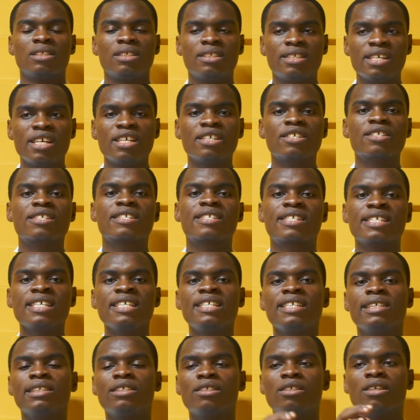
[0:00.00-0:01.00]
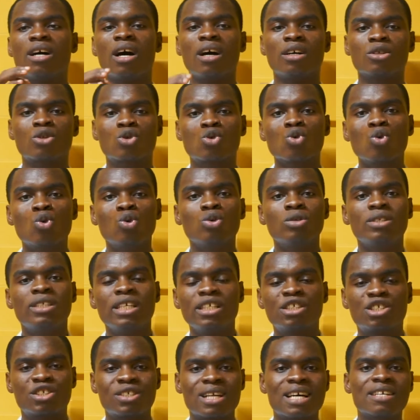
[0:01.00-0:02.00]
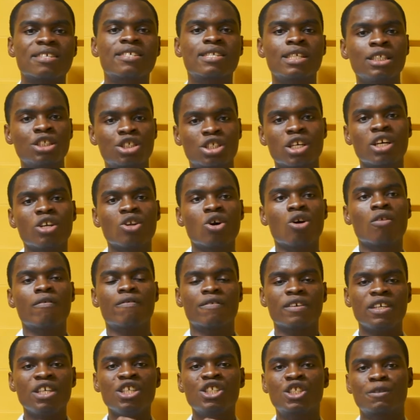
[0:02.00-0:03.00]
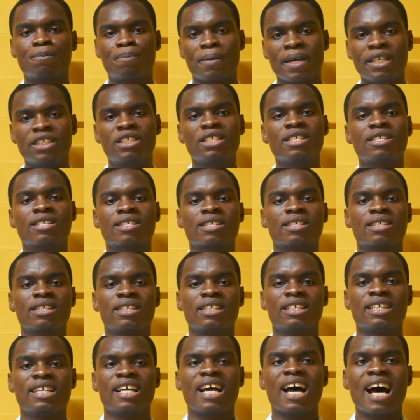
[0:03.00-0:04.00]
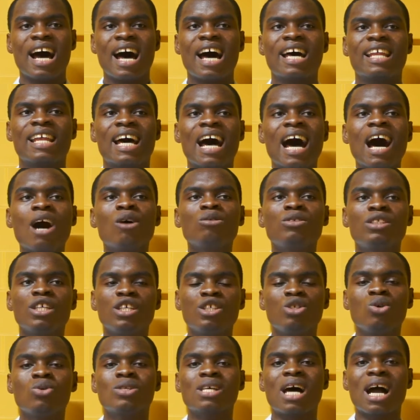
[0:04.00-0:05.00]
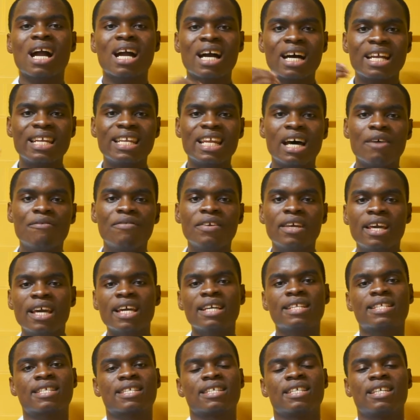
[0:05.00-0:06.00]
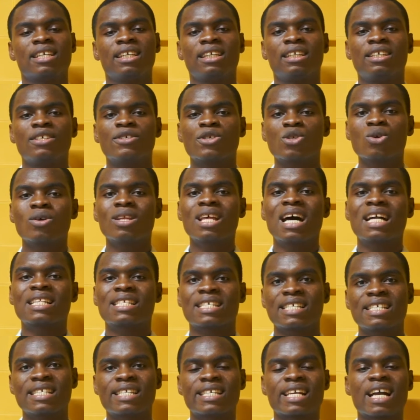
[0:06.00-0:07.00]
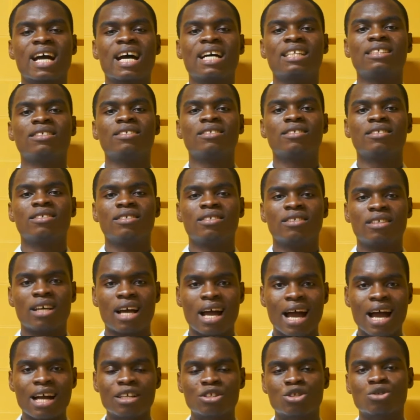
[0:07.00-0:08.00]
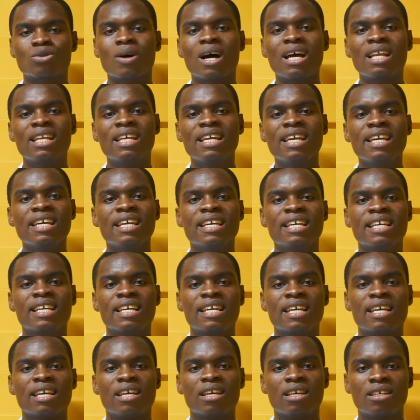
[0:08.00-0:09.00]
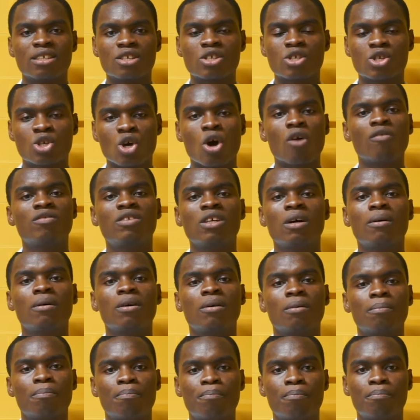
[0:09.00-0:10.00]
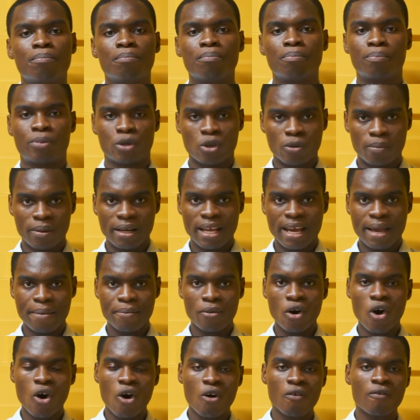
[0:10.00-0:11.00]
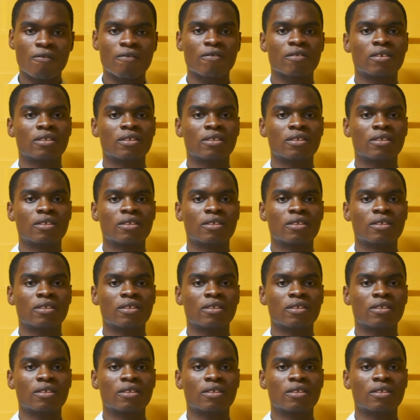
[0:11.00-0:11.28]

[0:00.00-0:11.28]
They see to the transition of each pages and how the user can navigate so that it can actually solve the problem of